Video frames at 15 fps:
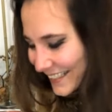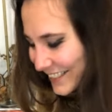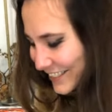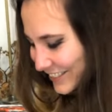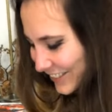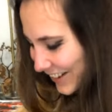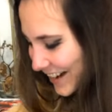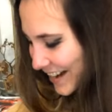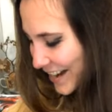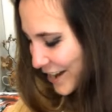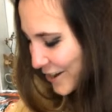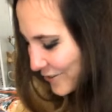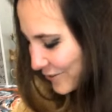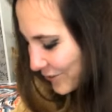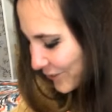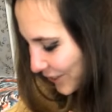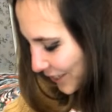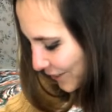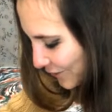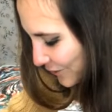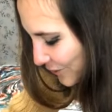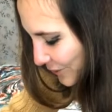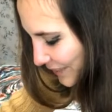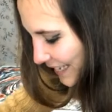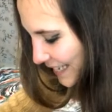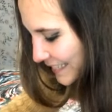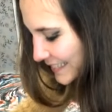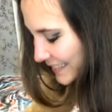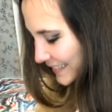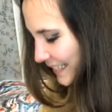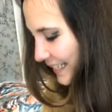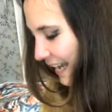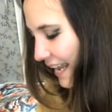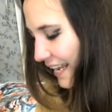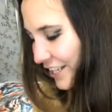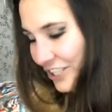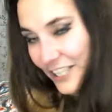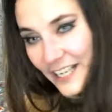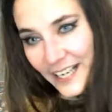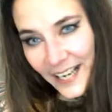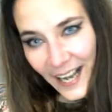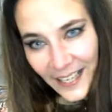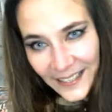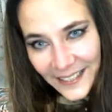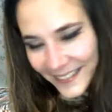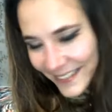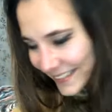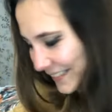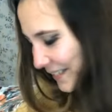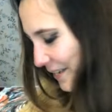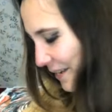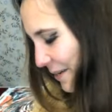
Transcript: So for a few days, then I actually cut it